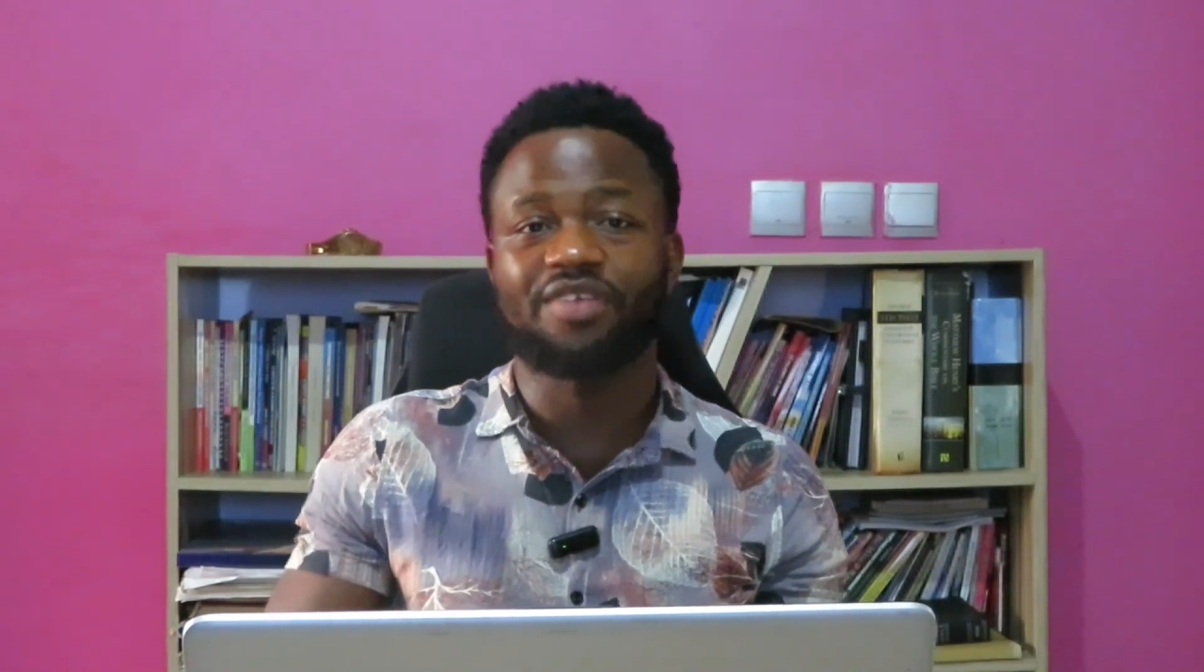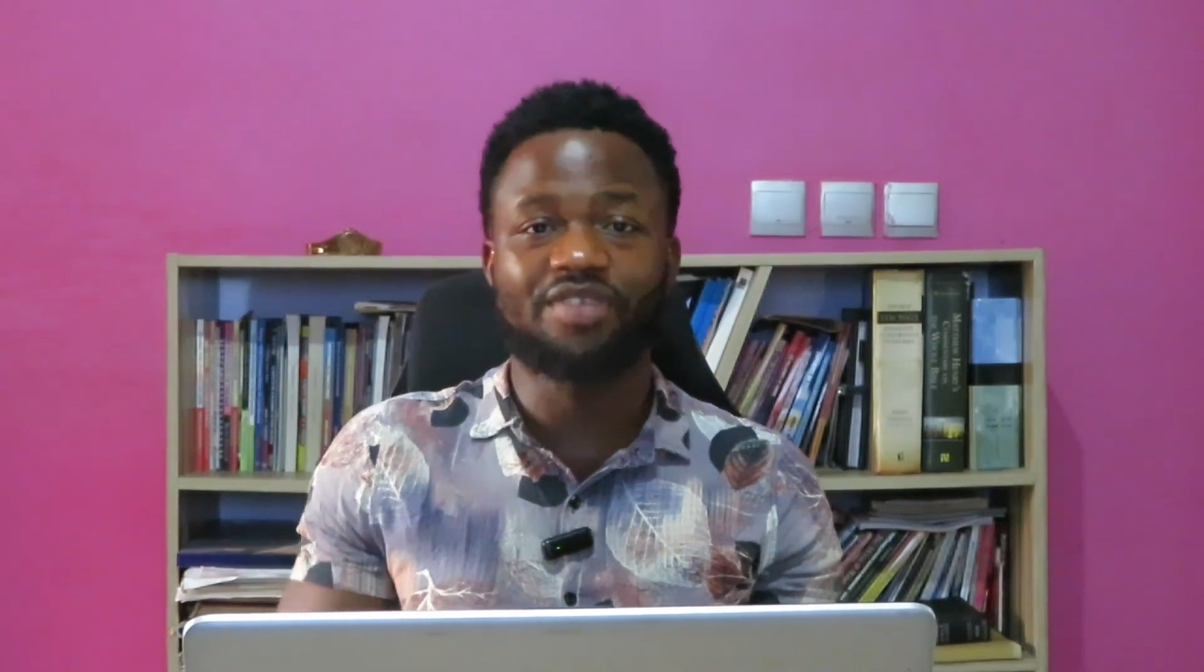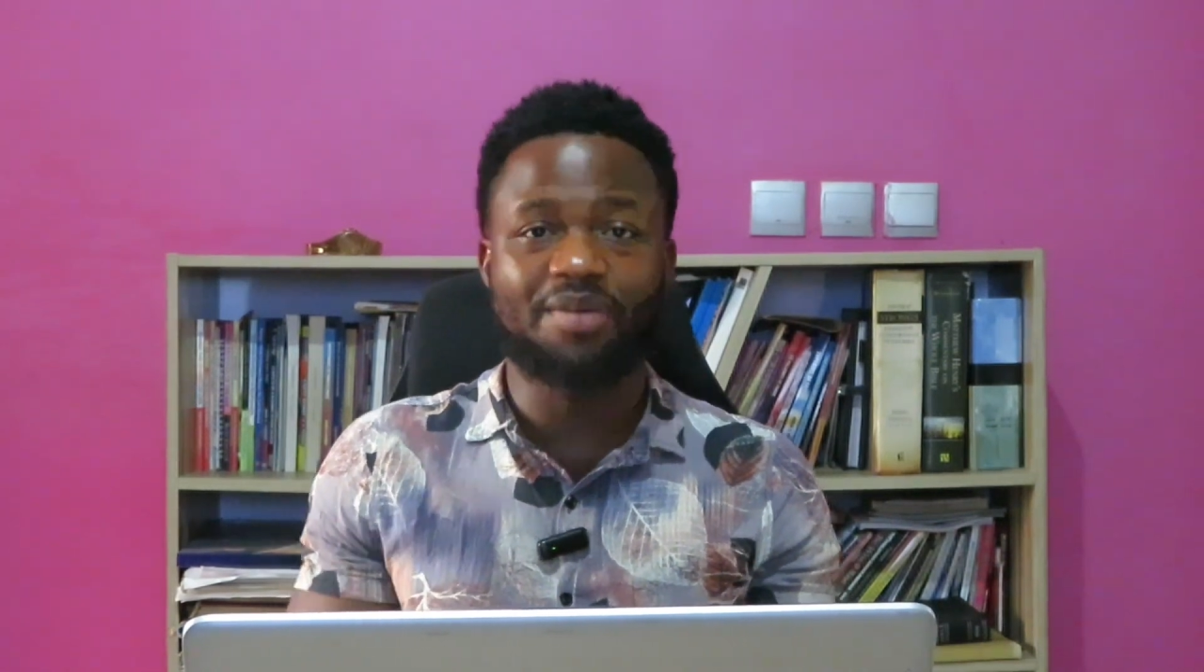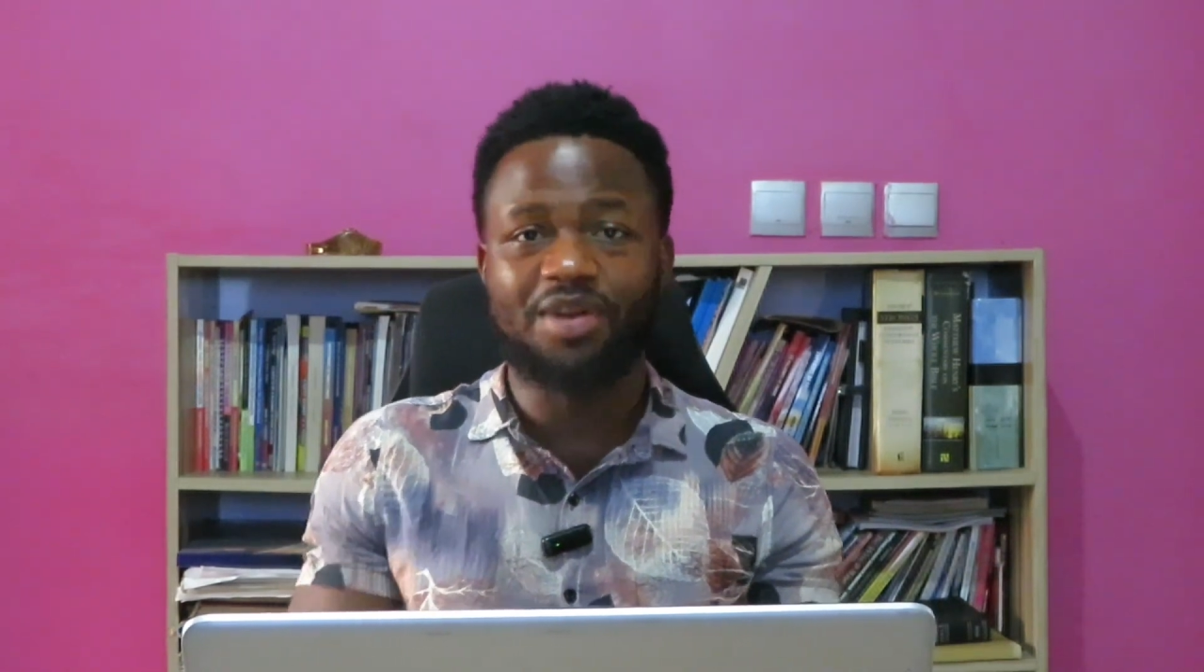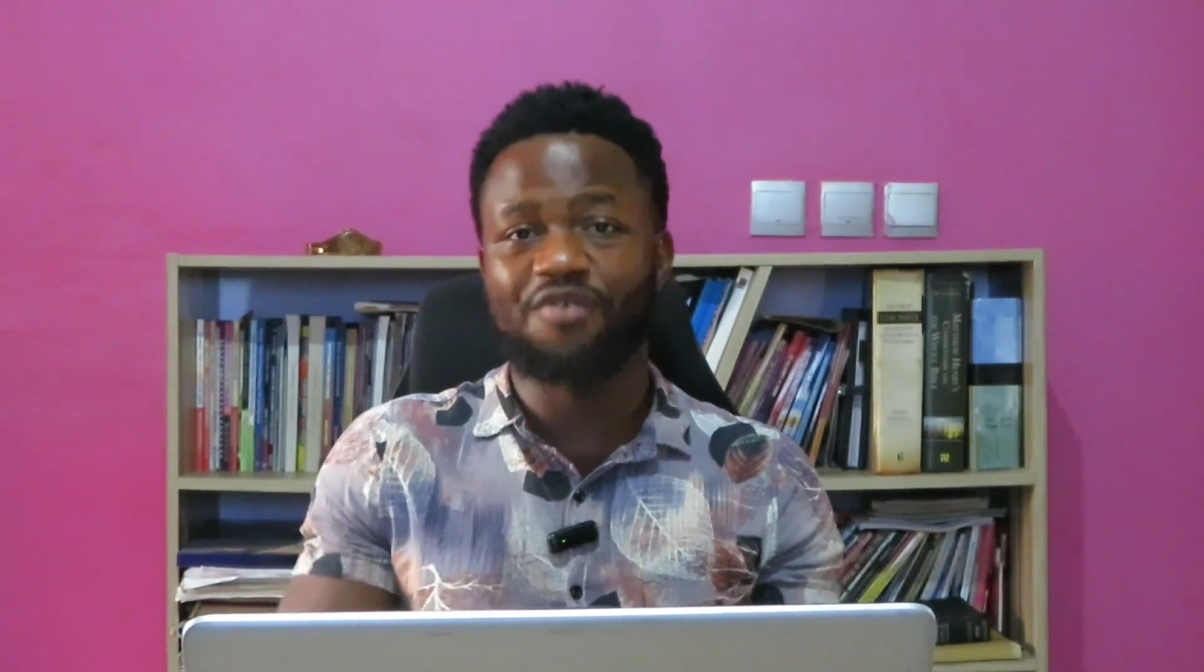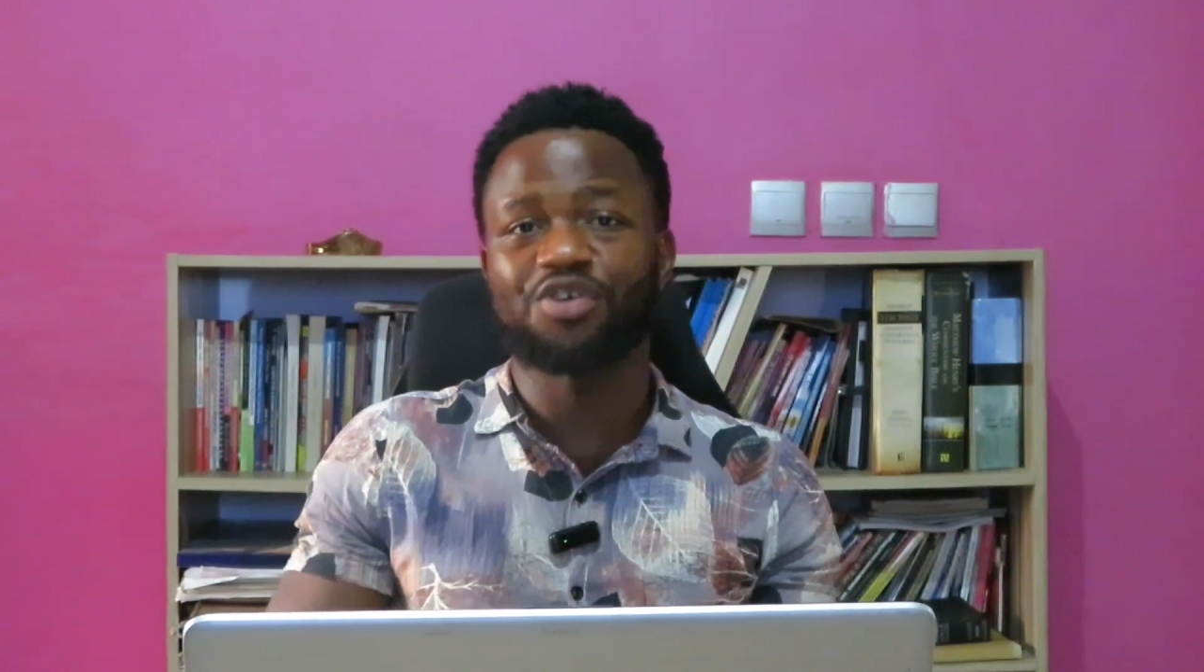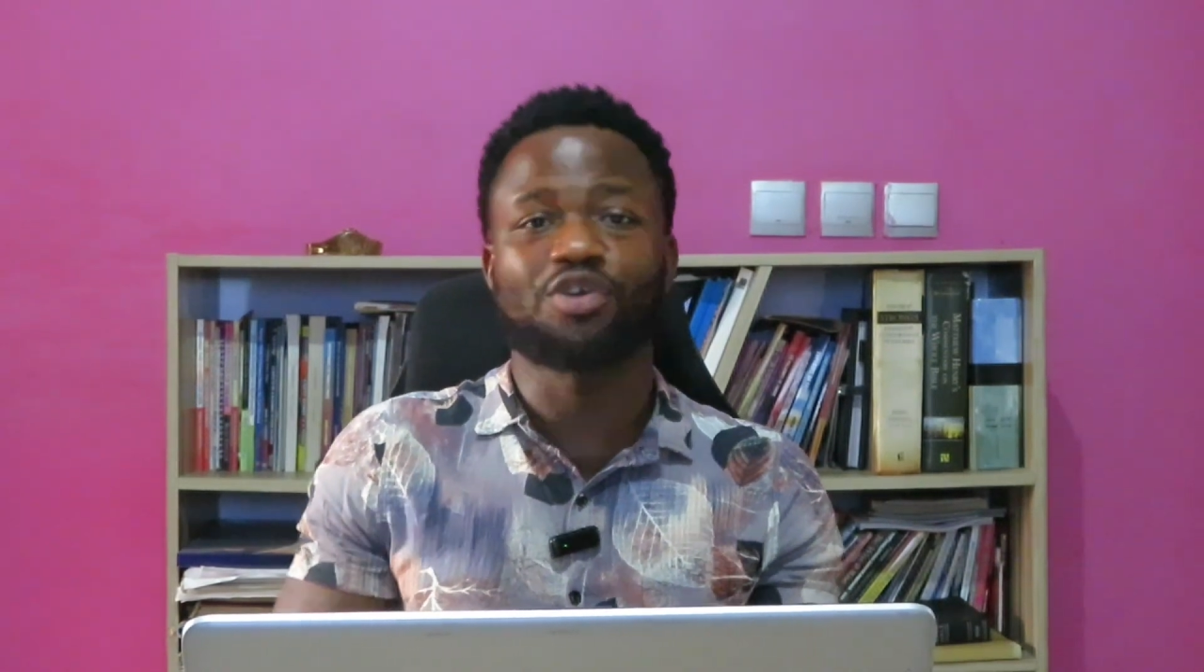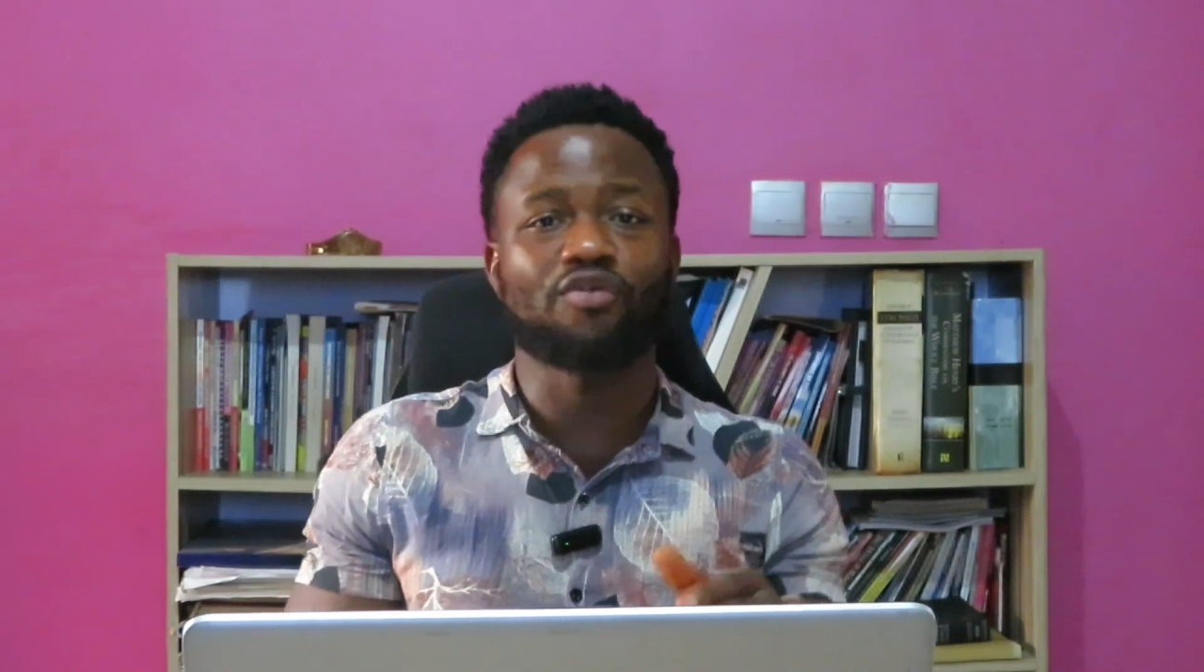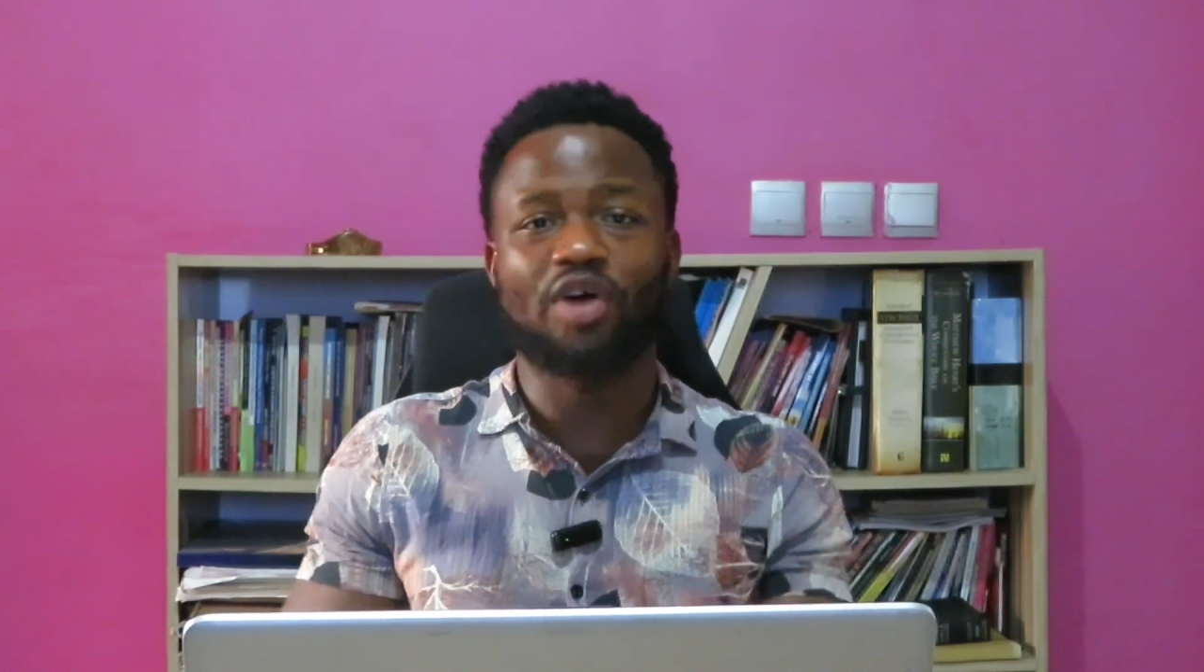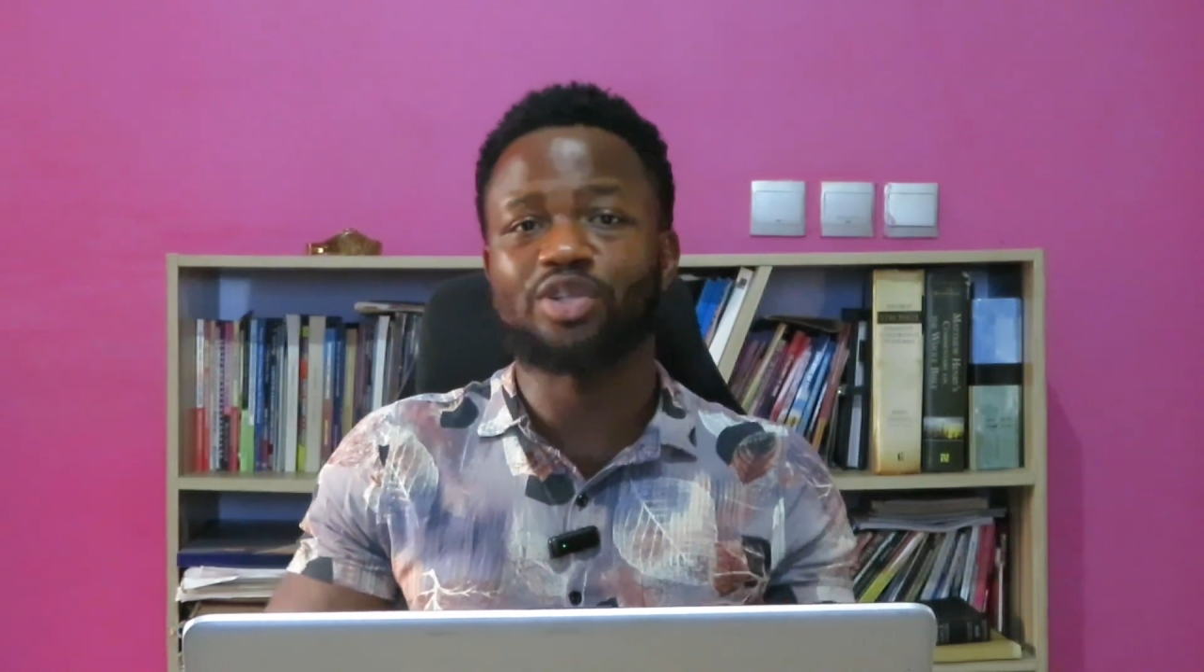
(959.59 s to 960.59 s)
will give them
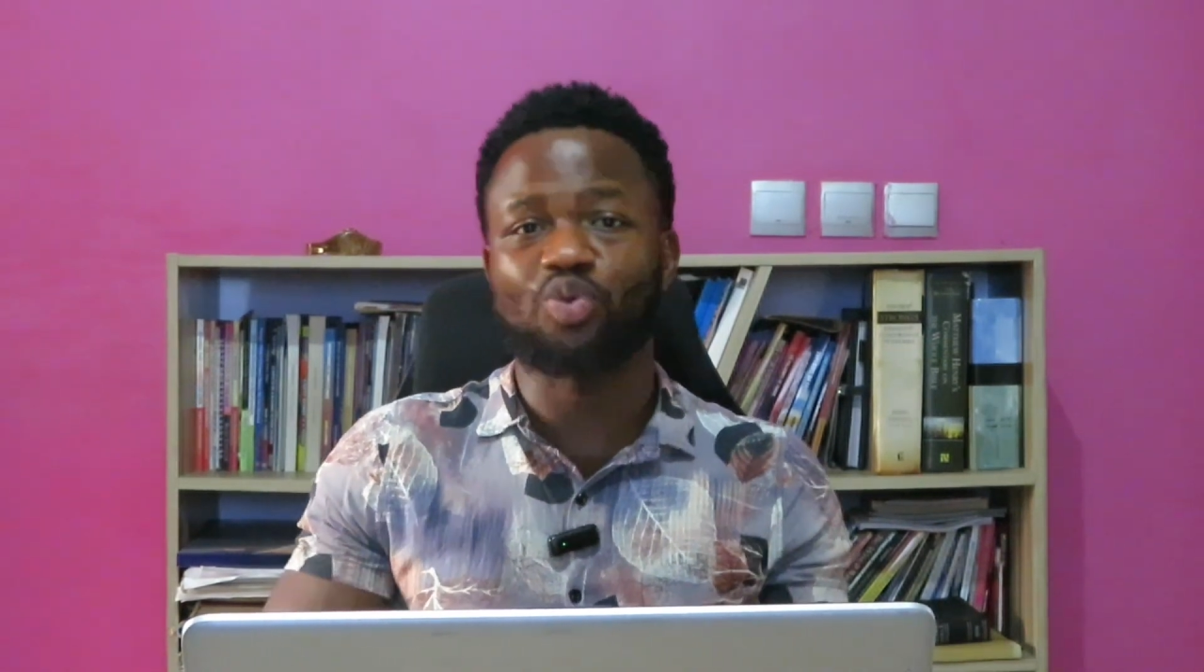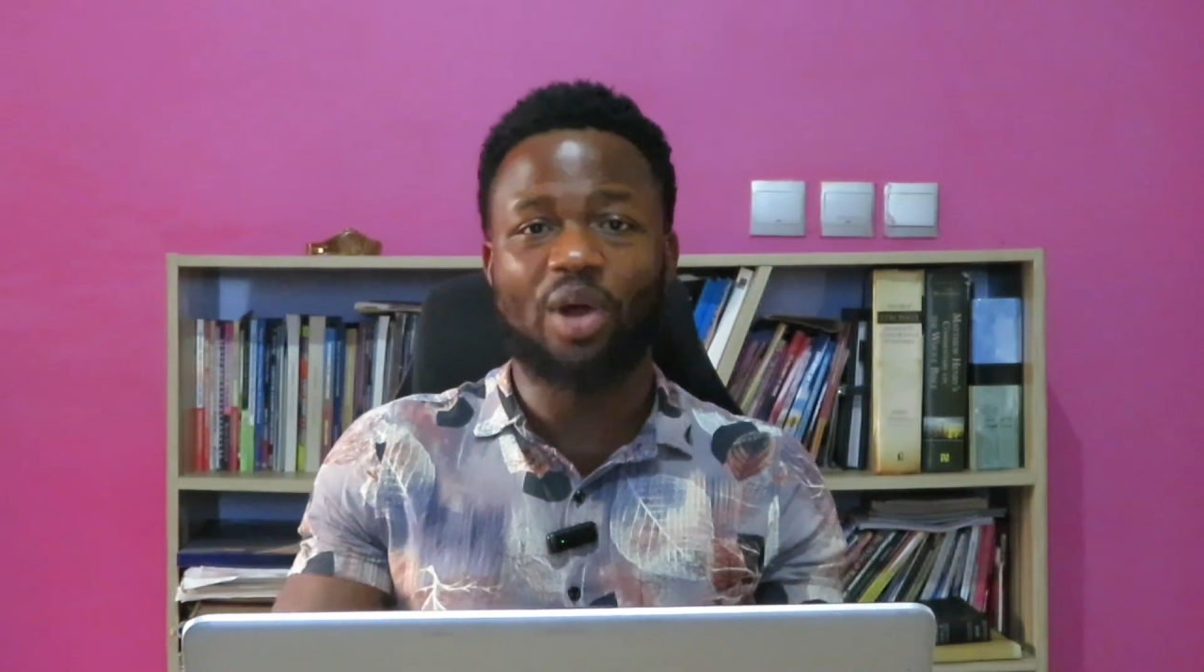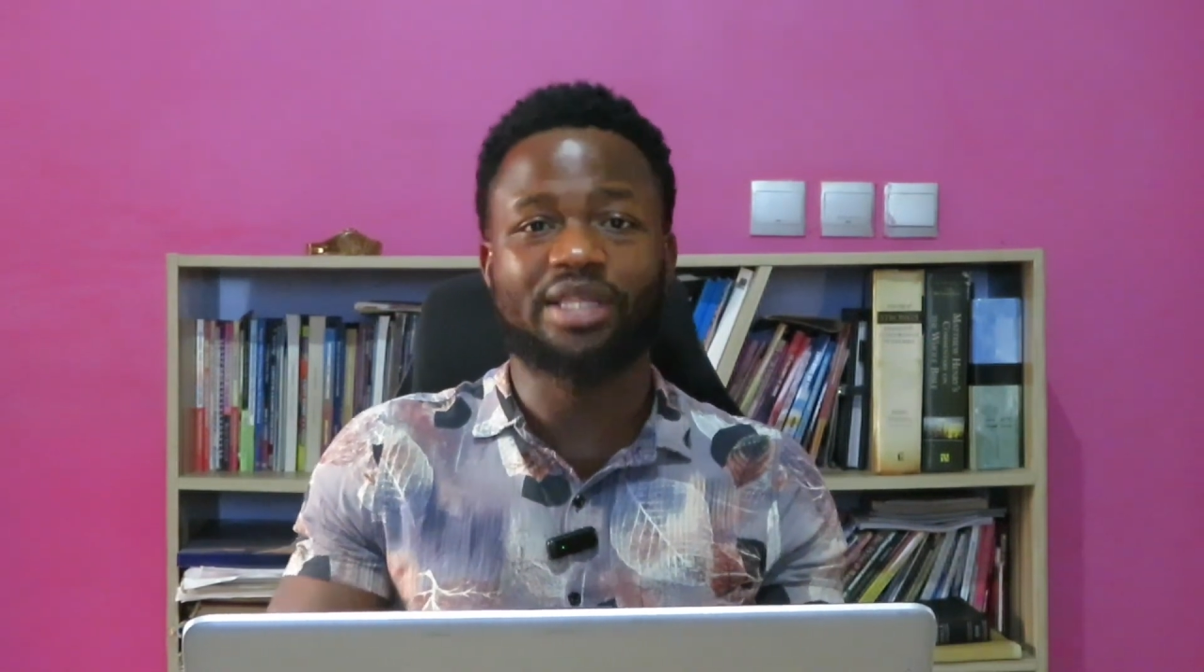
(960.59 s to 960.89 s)
leverage of 1